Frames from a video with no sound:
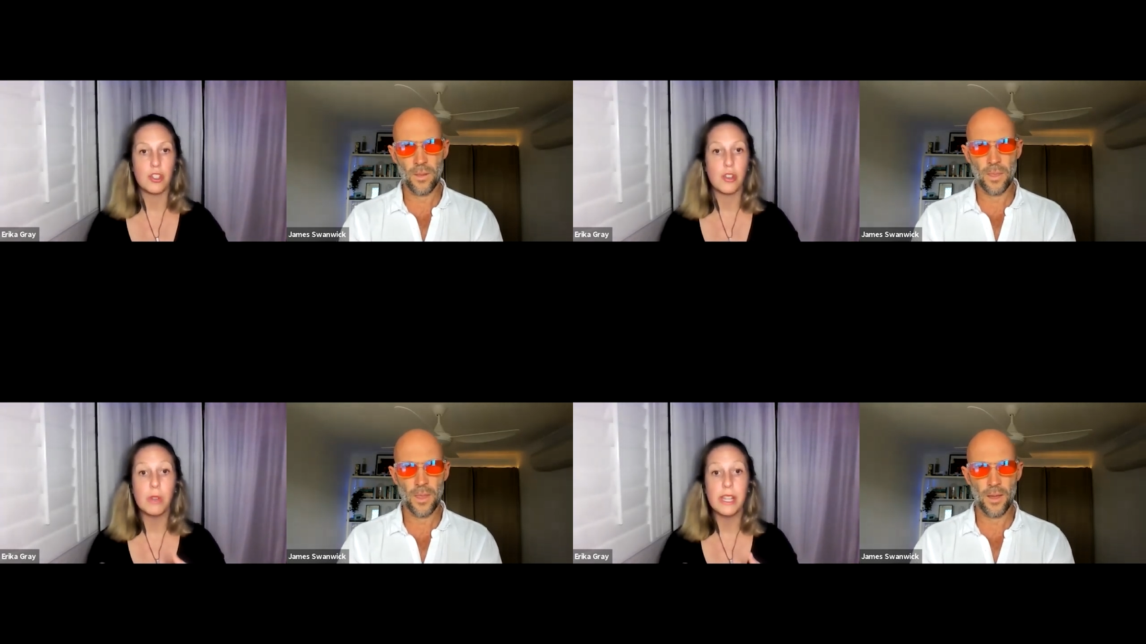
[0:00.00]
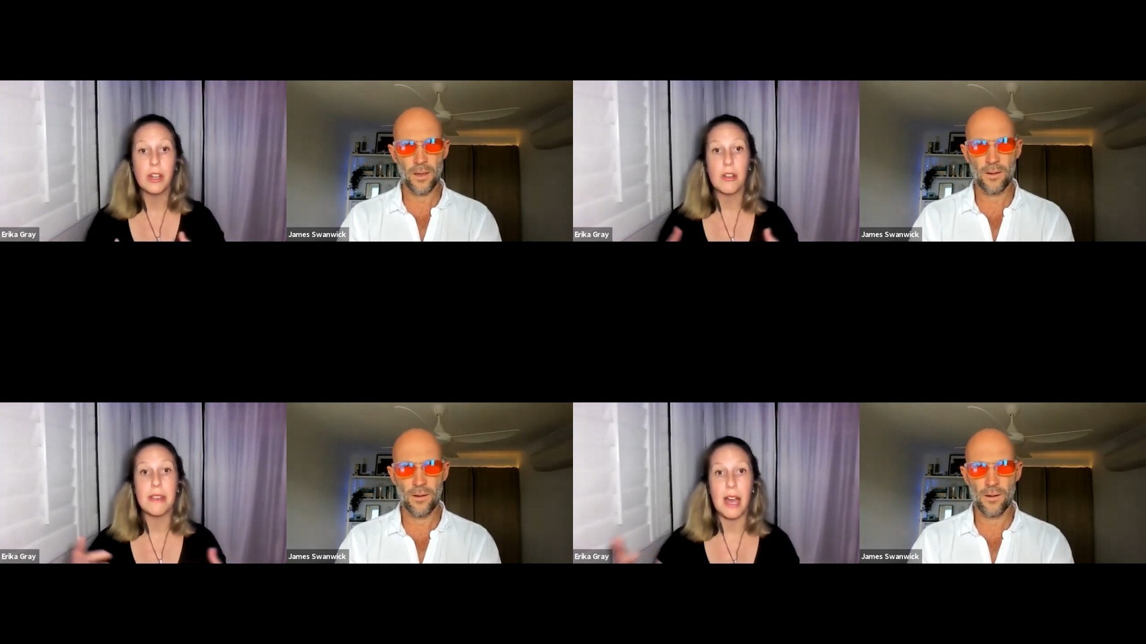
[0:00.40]
Speaker 1: So if we
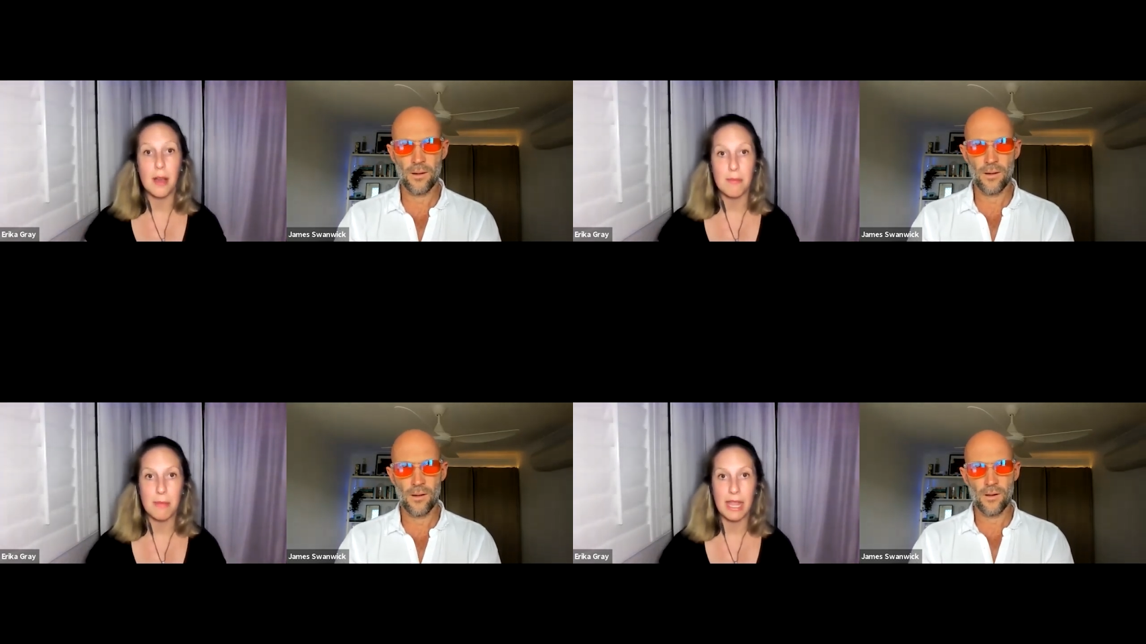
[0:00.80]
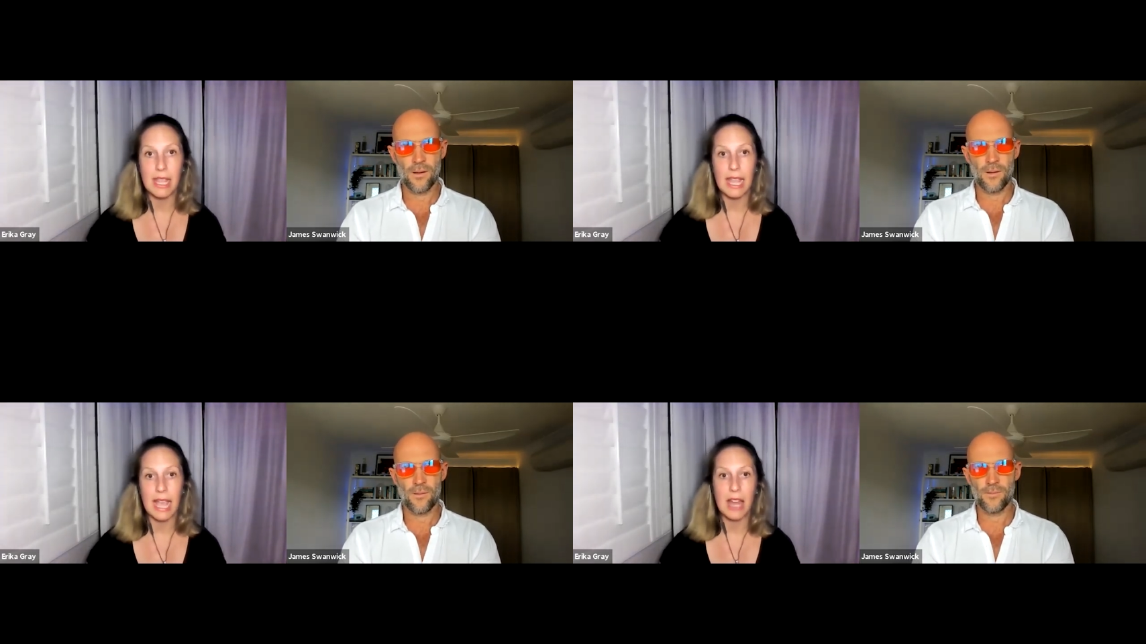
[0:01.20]
are not
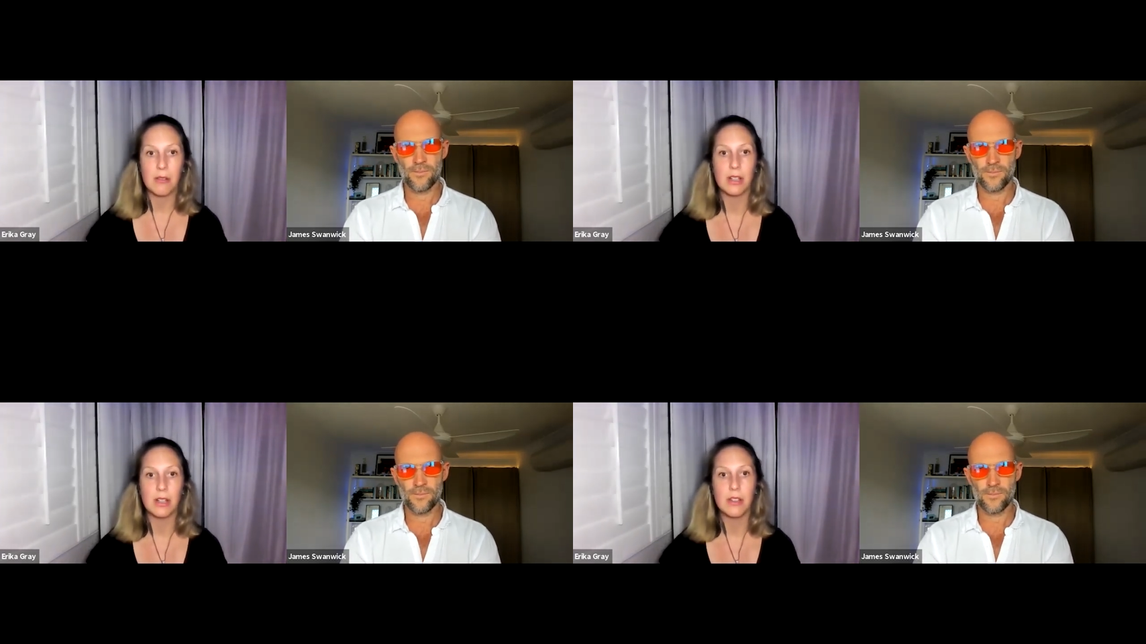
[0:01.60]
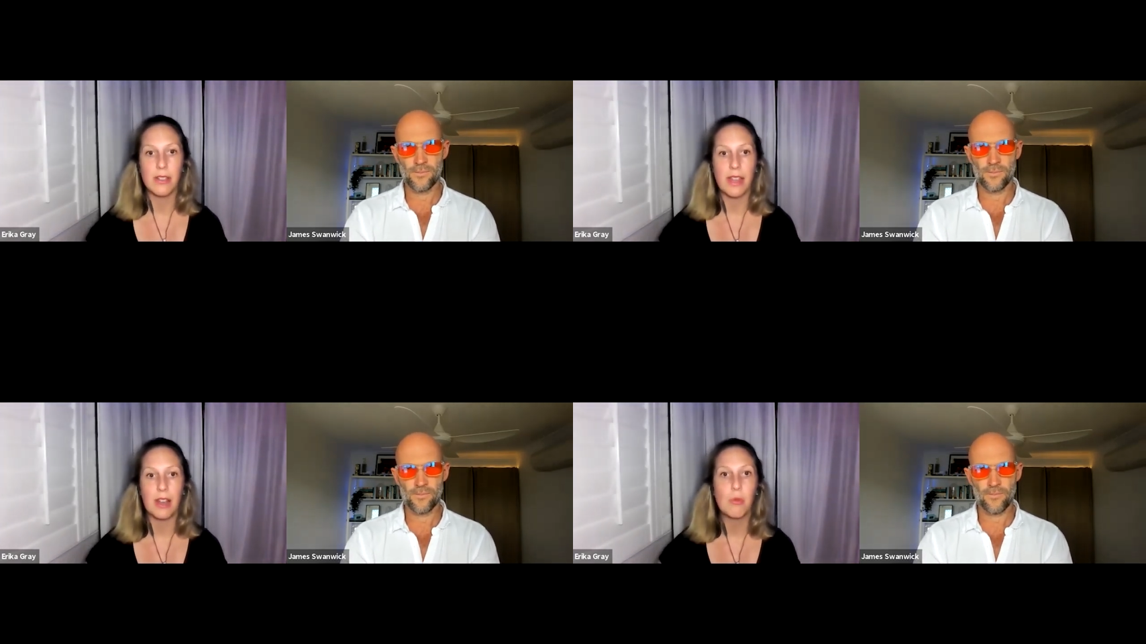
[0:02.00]
making adequate
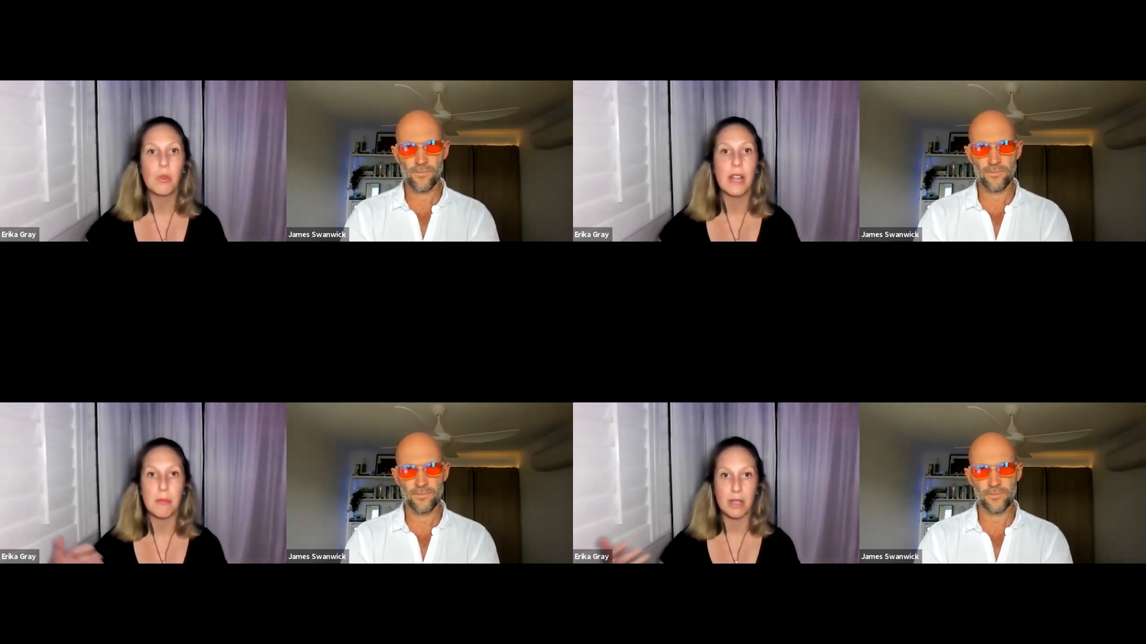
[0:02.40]
glutathione, we're not